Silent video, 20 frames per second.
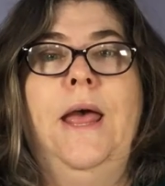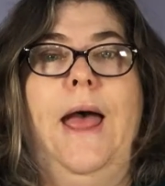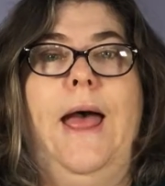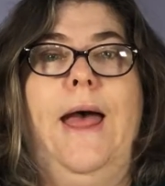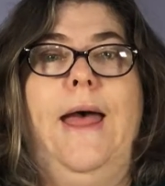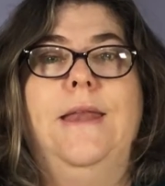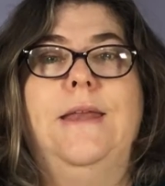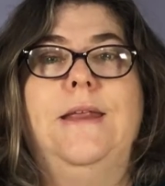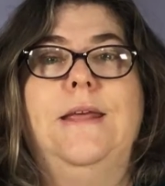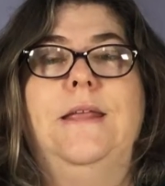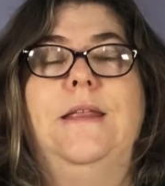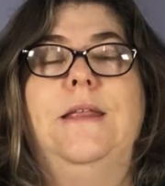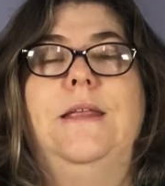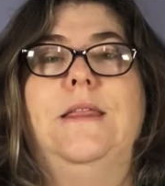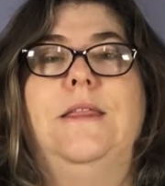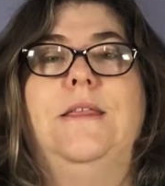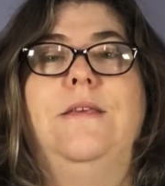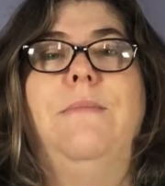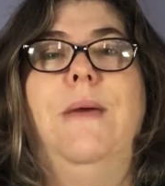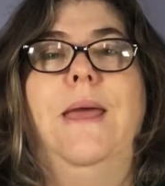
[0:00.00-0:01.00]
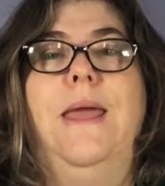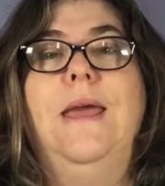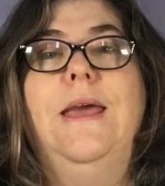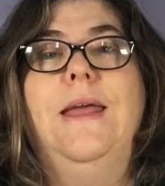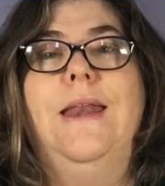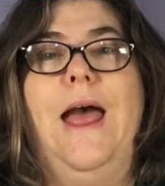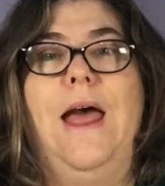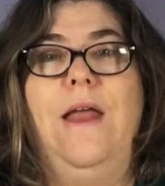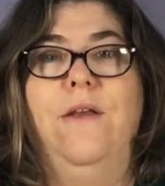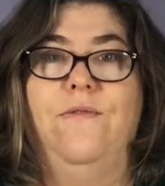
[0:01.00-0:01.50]
and it's to make
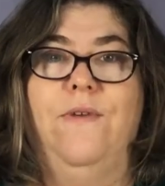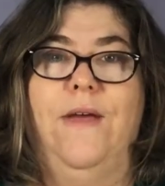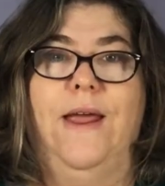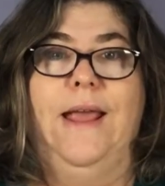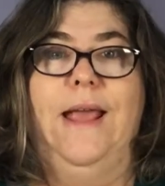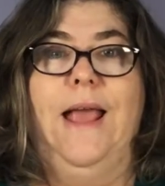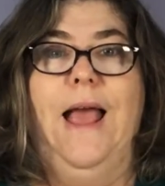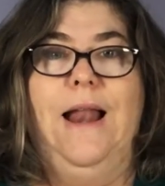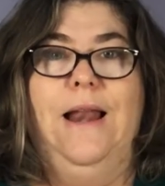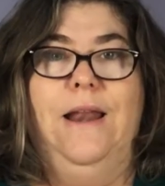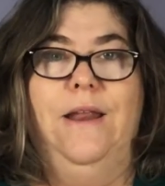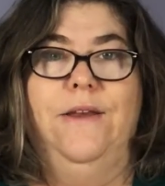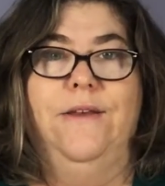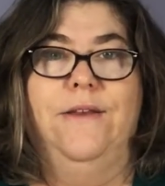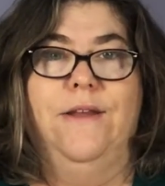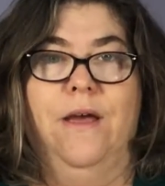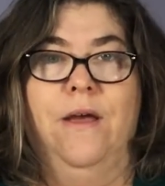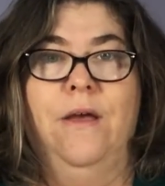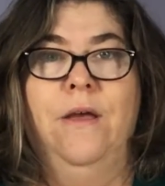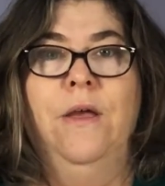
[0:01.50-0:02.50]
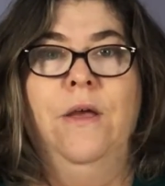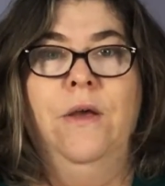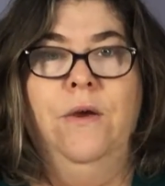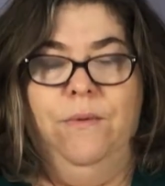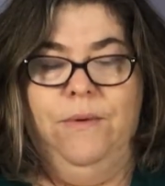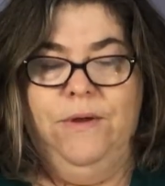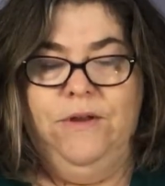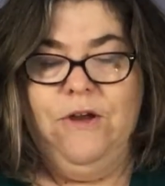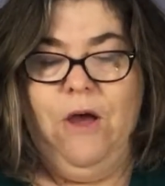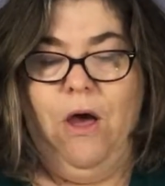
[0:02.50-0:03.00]
an advent calendar,
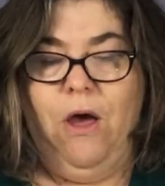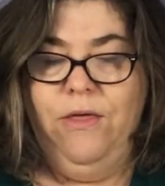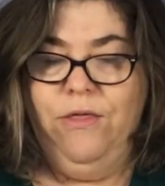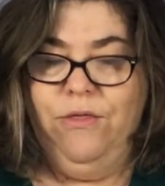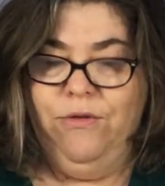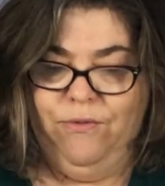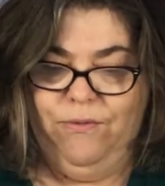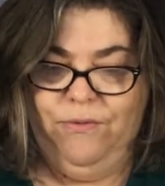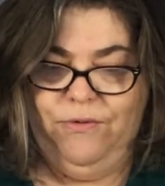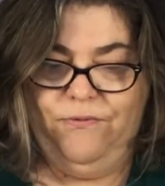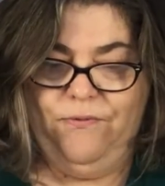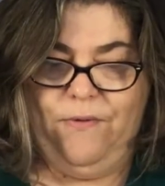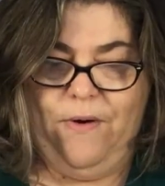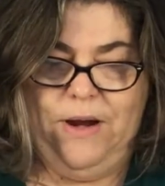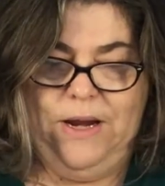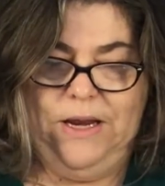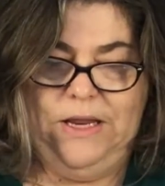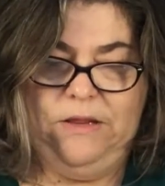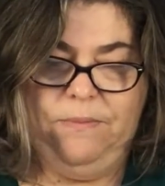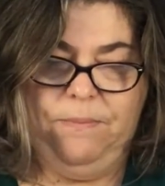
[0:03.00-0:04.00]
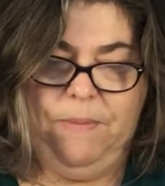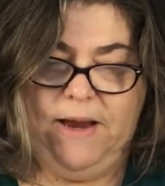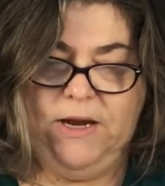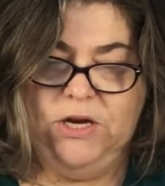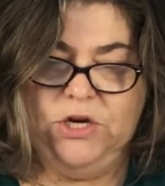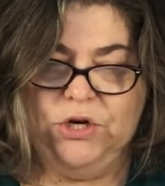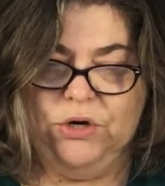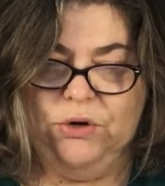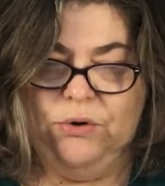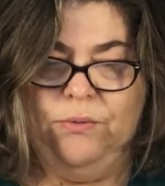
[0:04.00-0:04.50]
which I thought was very
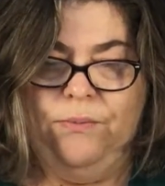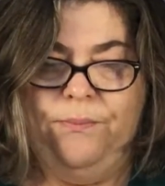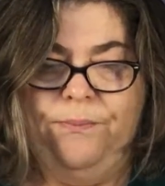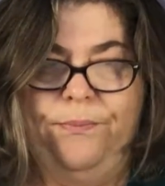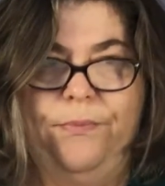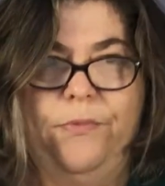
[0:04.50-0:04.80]
special.